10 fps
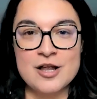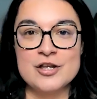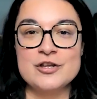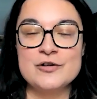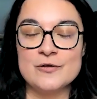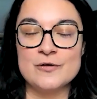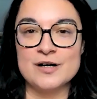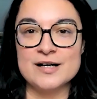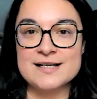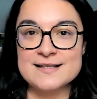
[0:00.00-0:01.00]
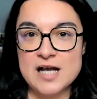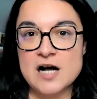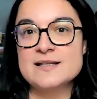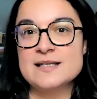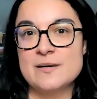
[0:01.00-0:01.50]
Your
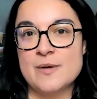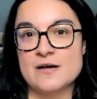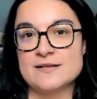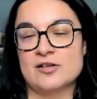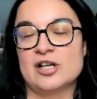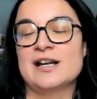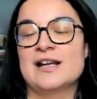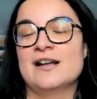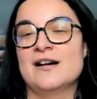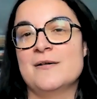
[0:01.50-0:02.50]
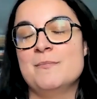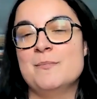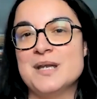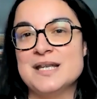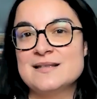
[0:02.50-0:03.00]
sales emails are gonna
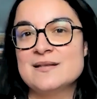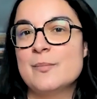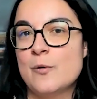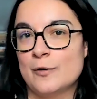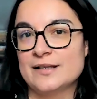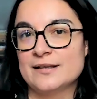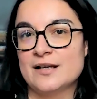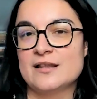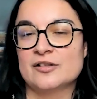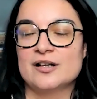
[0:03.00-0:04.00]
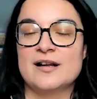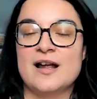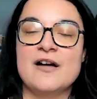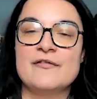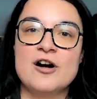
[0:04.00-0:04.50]
miss the point and they're gonna
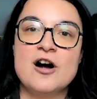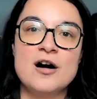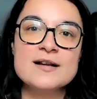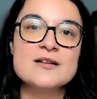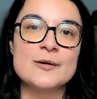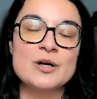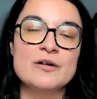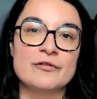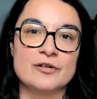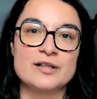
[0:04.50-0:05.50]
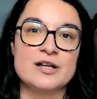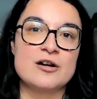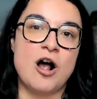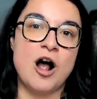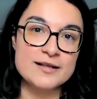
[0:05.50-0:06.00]
have a hard time converting
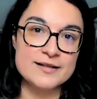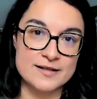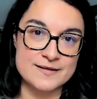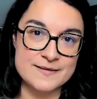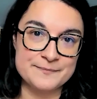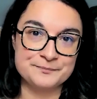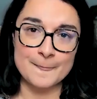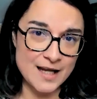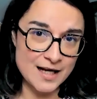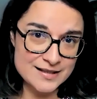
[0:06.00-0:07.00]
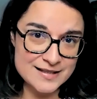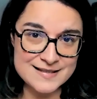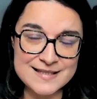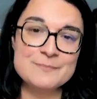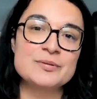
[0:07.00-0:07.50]
an audience that is
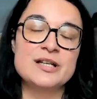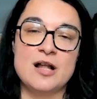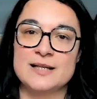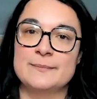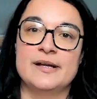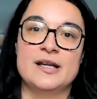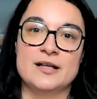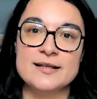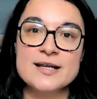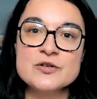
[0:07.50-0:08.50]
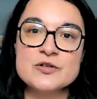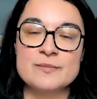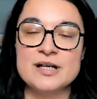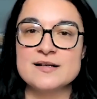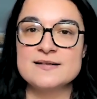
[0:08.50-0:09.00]
simply not paying
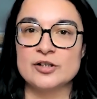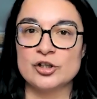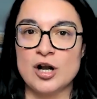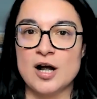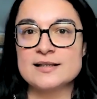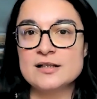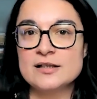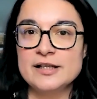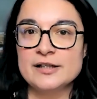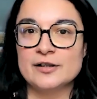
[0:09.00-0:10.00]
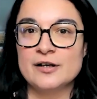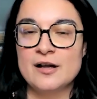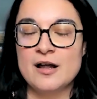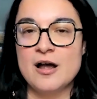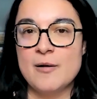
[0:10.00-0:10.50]
attention because they're not clear
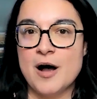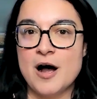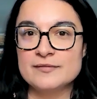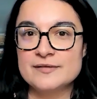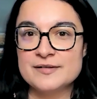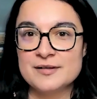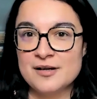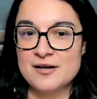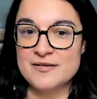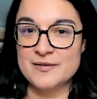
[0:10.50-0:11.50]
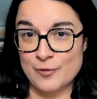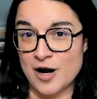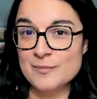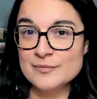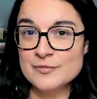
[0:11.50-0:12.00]
about the
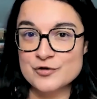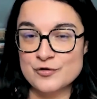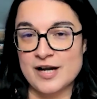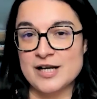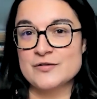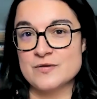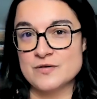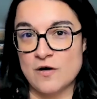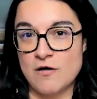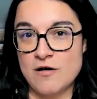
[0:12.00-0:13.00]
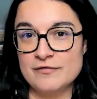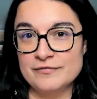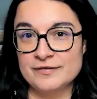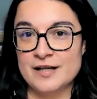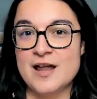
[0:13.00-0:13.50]
problem you're trying to solve
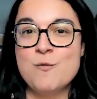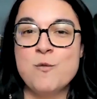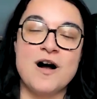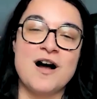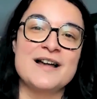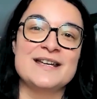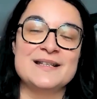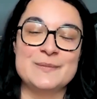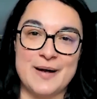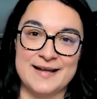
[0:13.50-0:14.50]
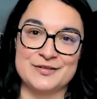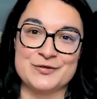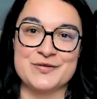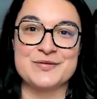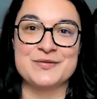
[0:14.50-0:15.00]
and why it
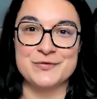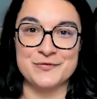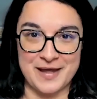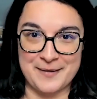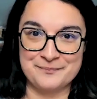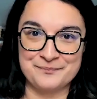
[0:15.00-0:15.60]
matters to them.